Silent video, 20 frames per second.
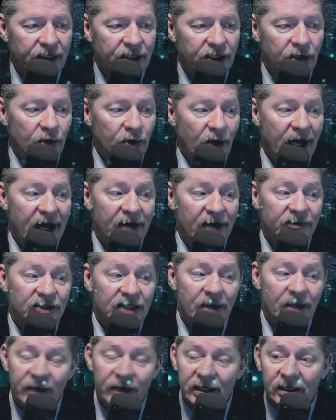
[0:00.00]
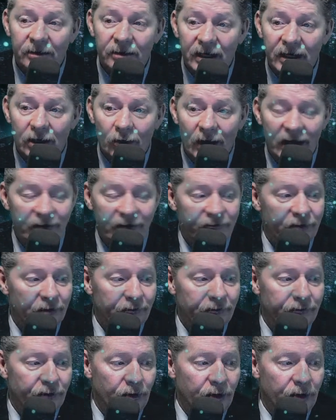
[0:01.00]
You have something to be grateful
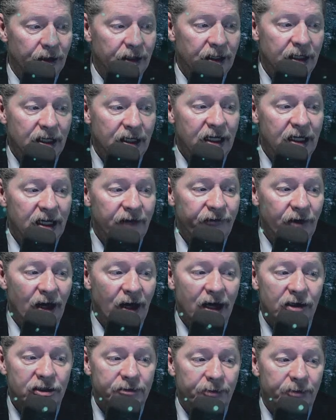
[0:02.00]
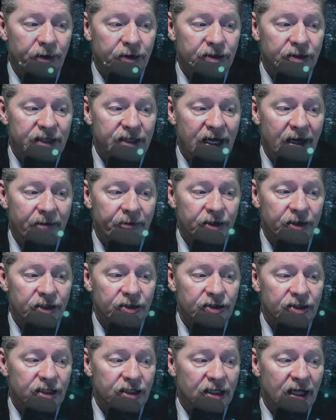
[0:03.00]
for. If your house burns down, but you
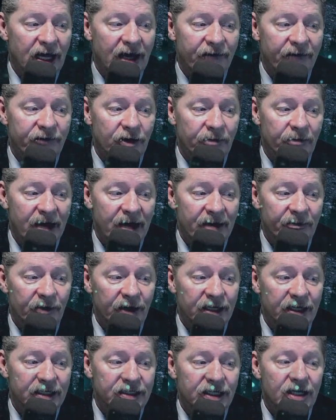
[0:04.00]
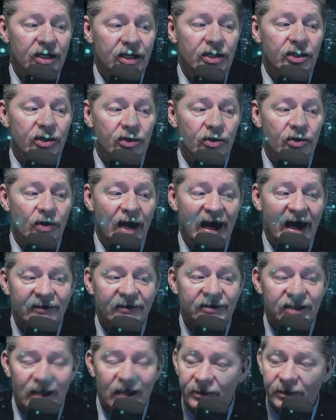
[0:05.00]
still have your memories, you have
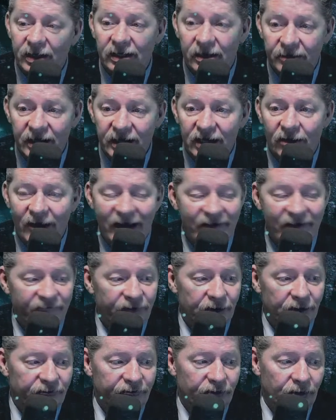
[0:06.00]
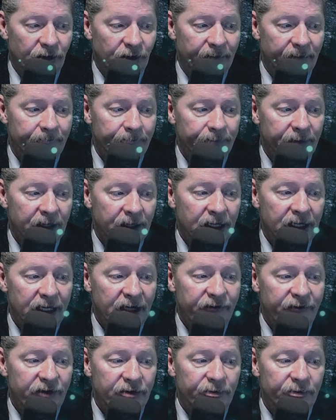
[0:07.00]
something to be grateful for.
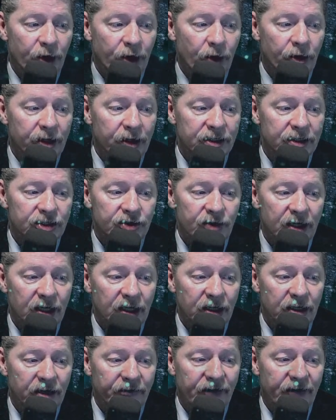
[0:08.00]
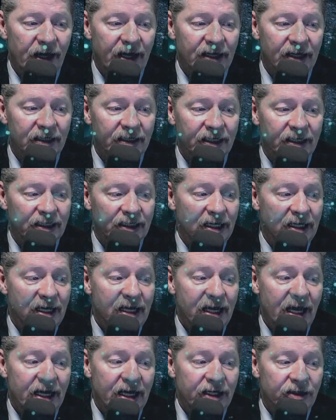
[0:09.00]
If you've broken a string on your violin
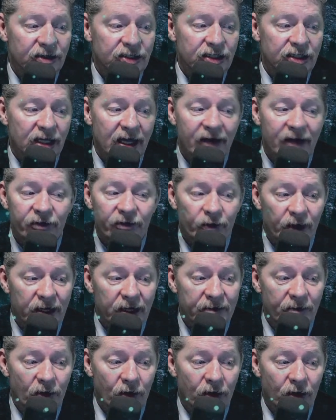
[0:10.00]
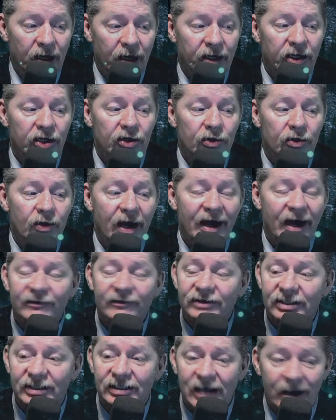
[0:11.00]
and you still have 3 more, you have
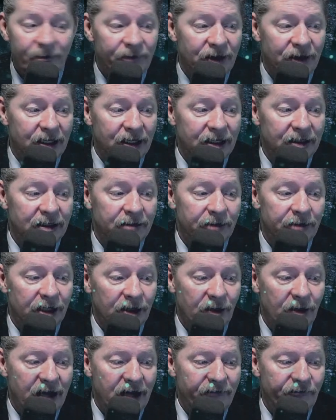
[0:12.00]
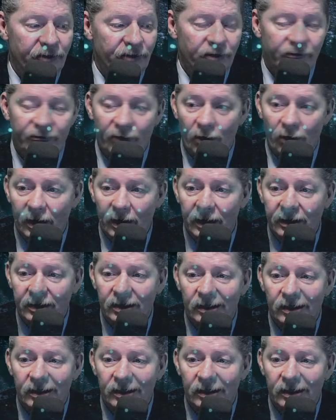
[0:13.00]
something to be grateful for.